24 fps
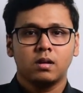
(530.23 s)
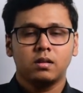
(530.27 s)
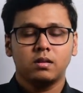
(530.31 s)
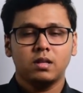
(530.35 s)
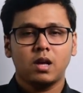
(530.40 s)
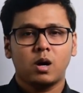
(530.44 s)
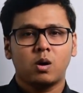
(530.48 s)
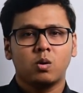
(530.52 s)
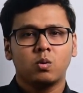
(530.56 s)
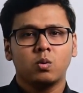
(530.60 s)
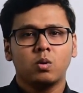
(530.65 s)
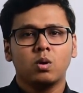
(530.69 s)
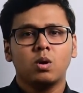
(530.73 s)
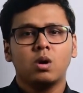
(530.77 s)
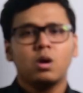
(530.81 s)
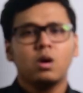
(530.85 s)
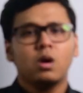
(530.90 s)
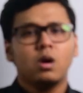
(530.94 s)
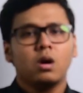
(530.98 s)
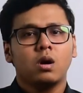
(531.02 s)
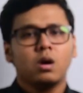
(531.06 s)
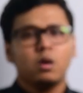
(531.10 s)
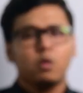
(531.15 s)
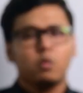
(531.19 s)
Now,
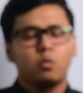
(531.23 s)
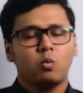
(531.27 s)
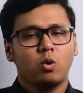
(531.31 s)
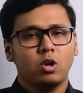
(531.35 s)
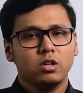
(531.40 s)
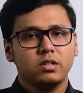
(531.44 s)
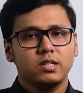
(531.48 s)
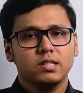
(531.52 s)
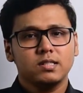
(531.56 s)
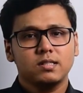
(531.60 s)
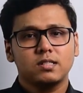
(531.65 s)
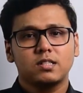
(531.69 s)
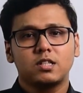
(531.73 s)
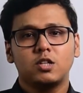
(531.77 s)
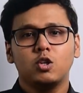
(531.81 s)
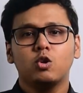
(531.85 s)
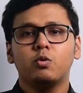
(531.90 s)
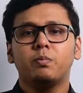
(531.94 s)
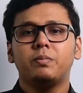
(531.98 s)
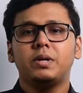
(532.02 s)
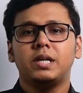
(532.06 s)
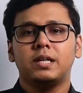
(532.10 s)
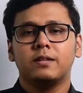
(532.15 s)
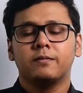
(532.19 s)
what does
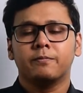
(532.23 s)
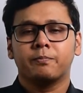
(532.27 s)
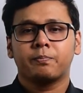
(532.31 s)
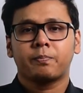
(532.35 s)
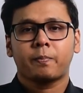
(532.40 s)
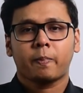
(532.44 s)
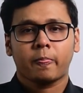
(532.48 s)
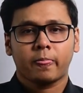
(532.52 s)
Q mean?